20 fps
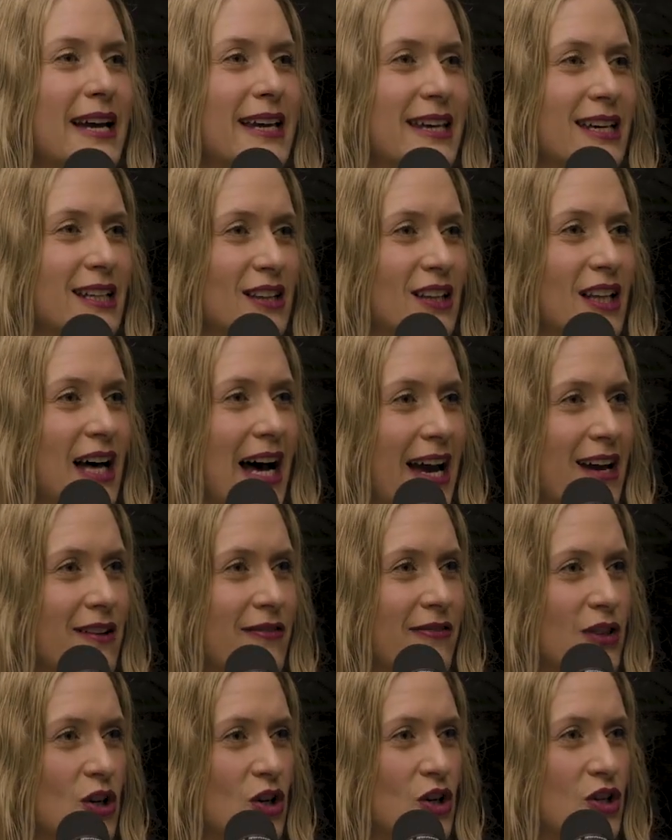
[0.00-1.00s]
like in
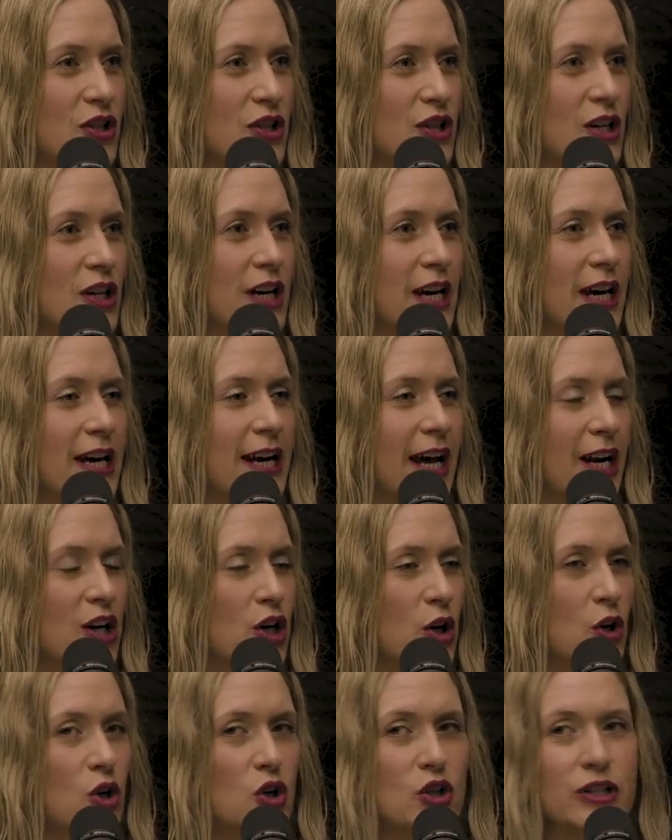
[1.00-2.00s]
life there's, and I
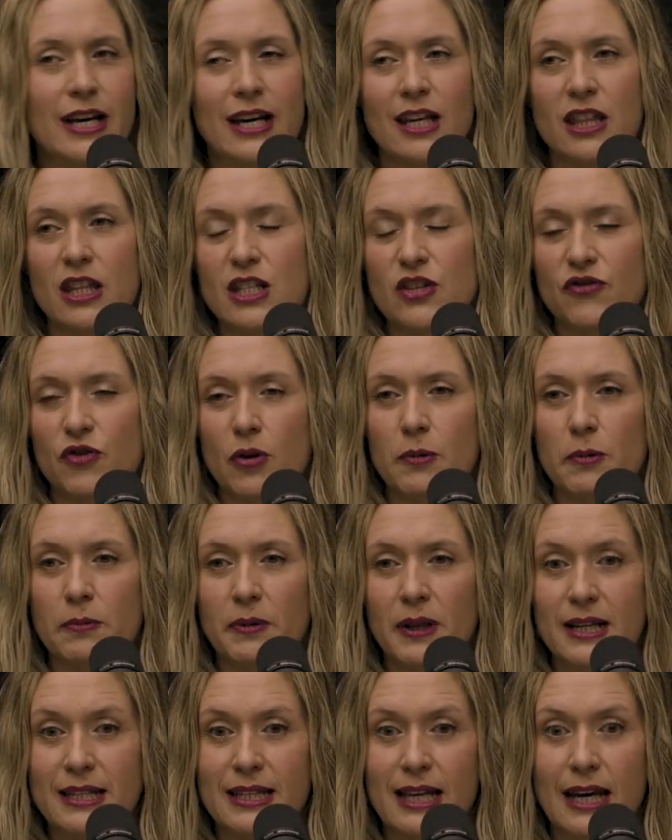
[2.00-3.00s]
know you're saying this from a
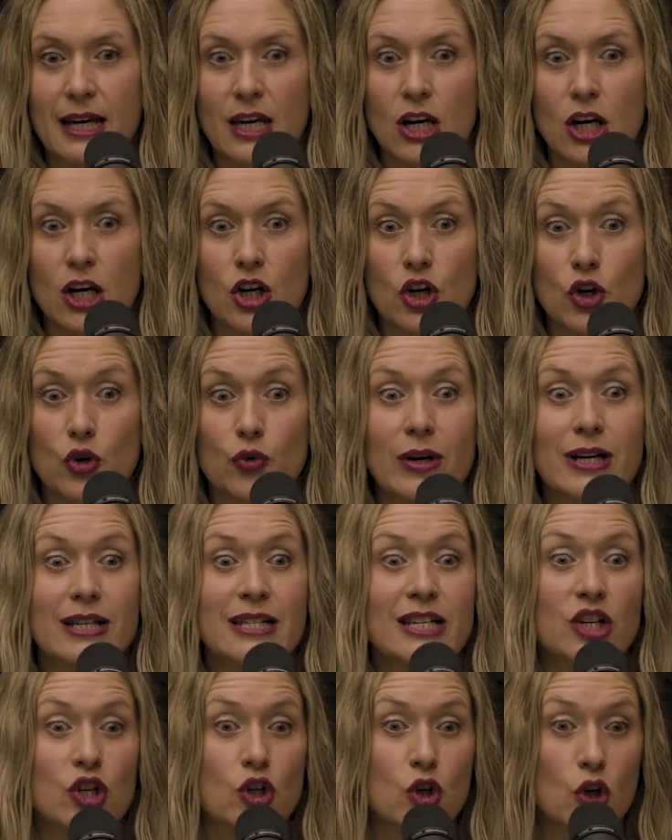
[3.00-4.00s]
place like you're
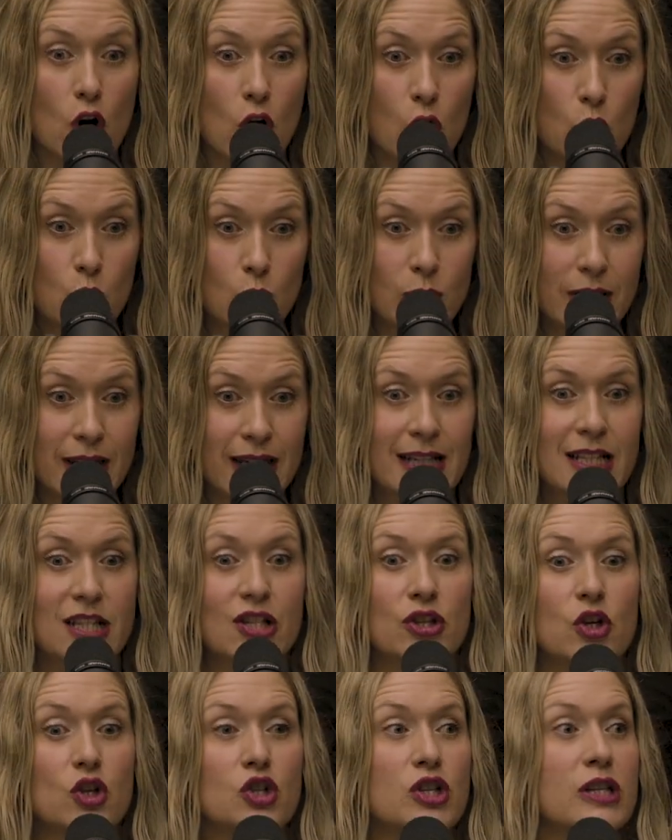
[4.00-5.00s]
raising your own kids
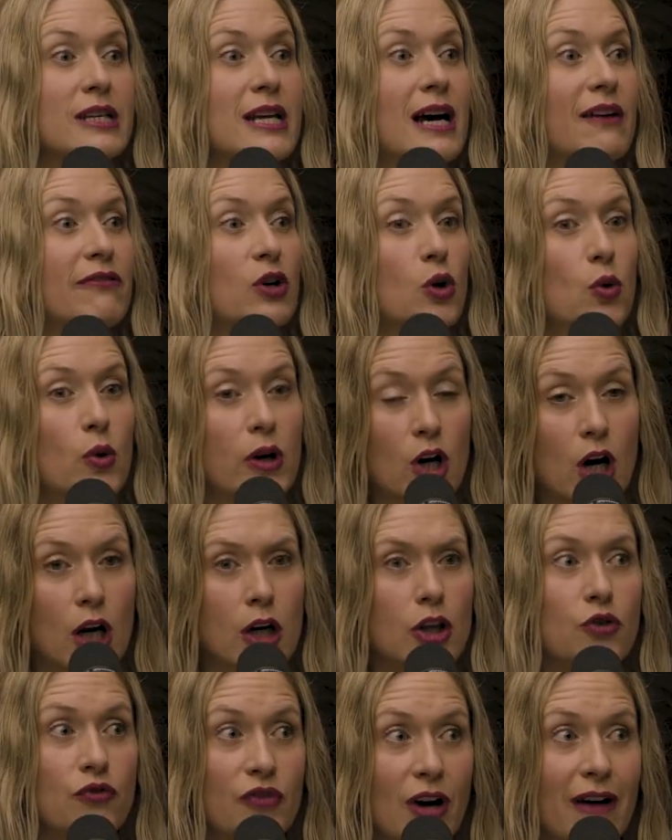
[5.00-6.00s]
and there's enough going
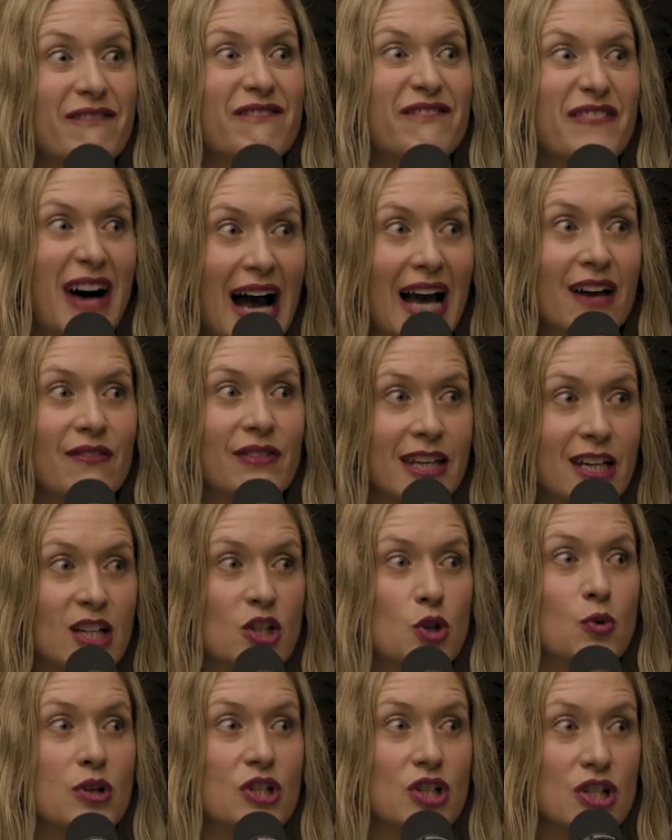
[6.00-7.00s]
on. You've got 5
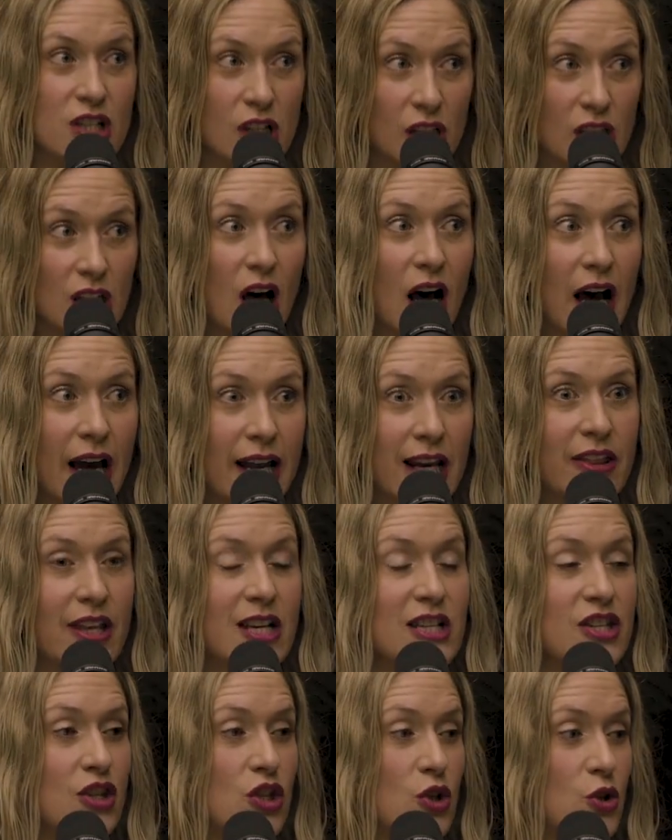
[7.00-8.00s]
kids, which is a lot, and
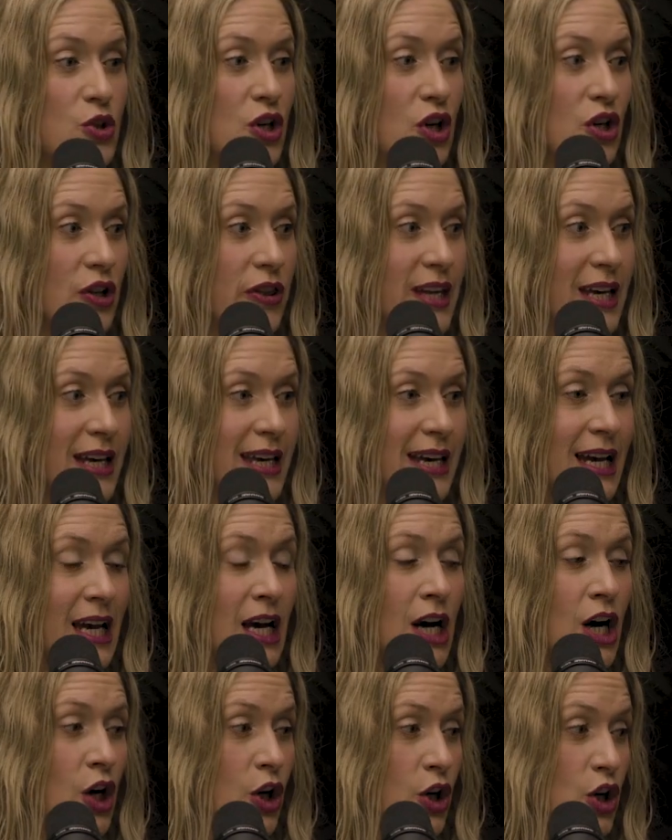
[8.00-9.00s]
you start thinking
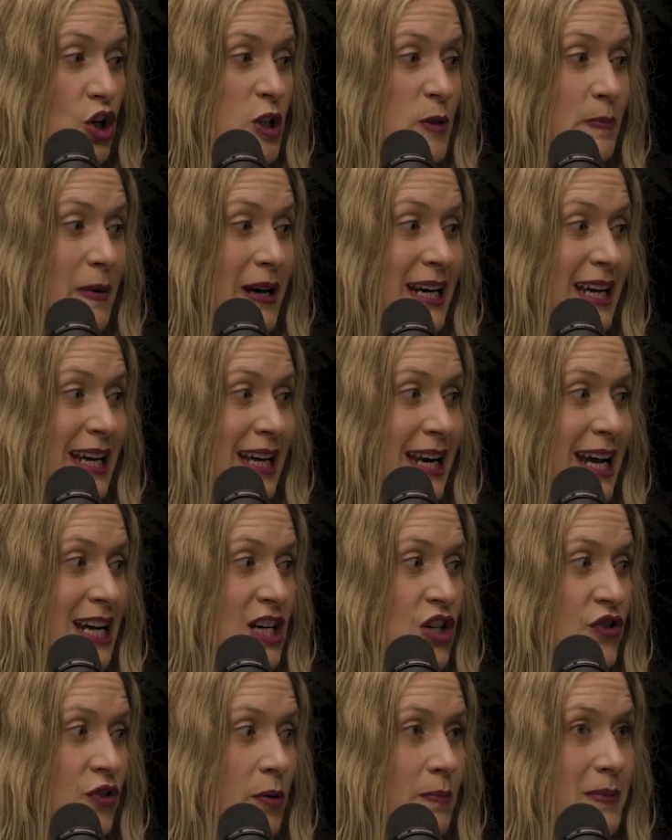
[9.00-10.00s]
you're spanning an
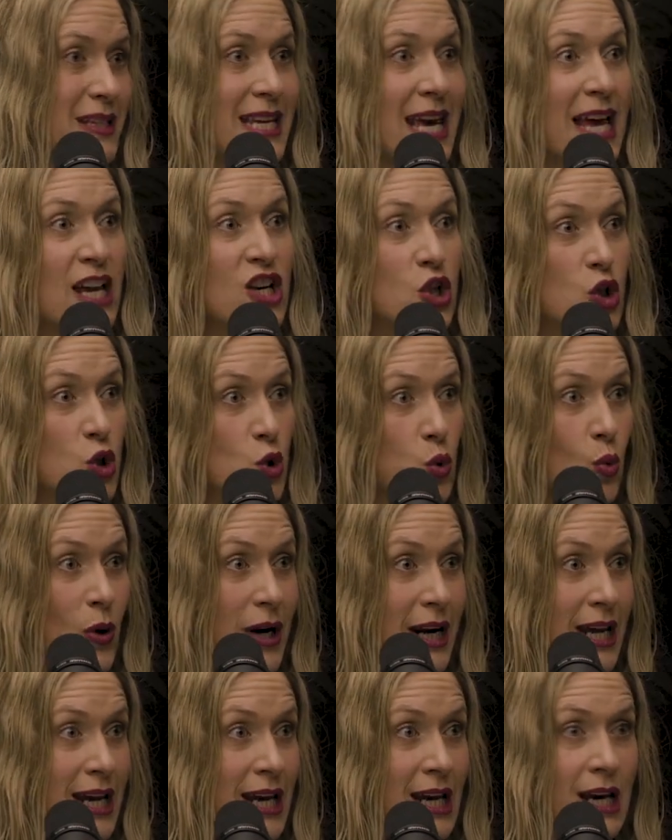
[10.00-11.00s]
age from 10 to
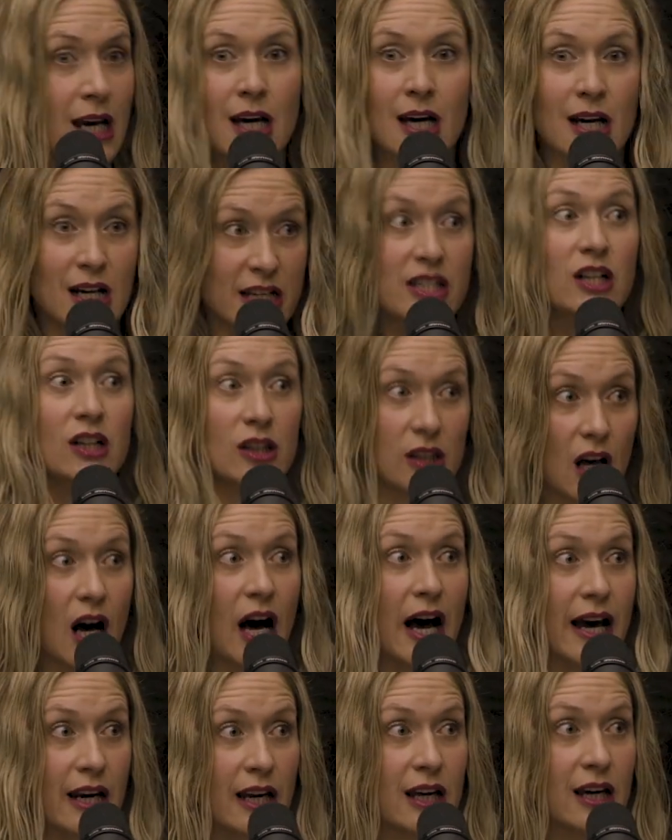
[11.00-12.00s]
20. That's a
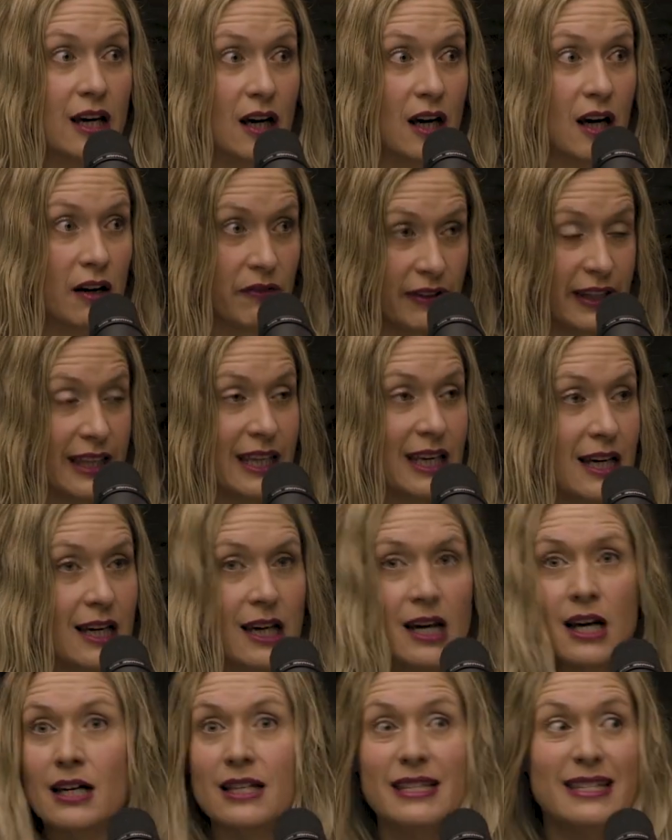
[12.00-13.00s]
lot of
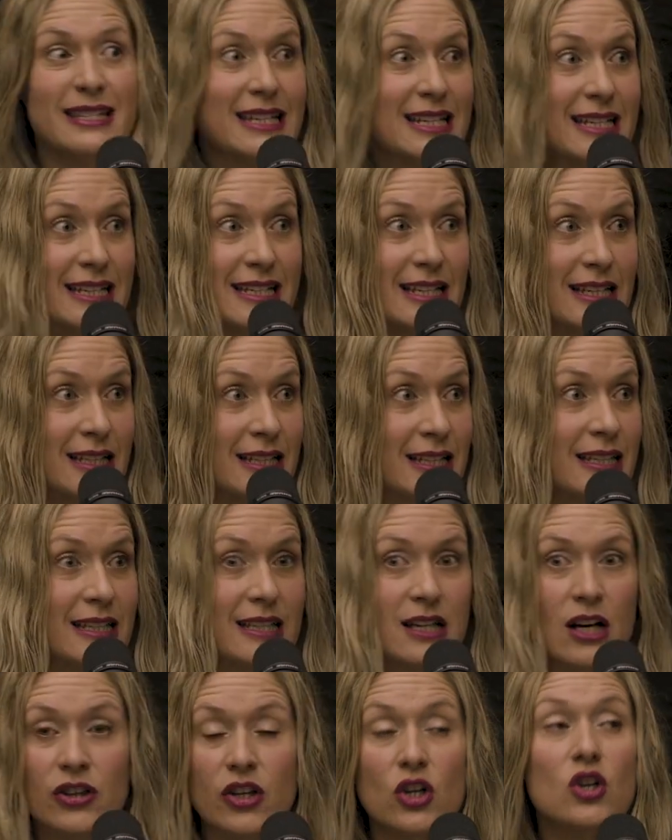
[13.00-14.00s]
kid seasons.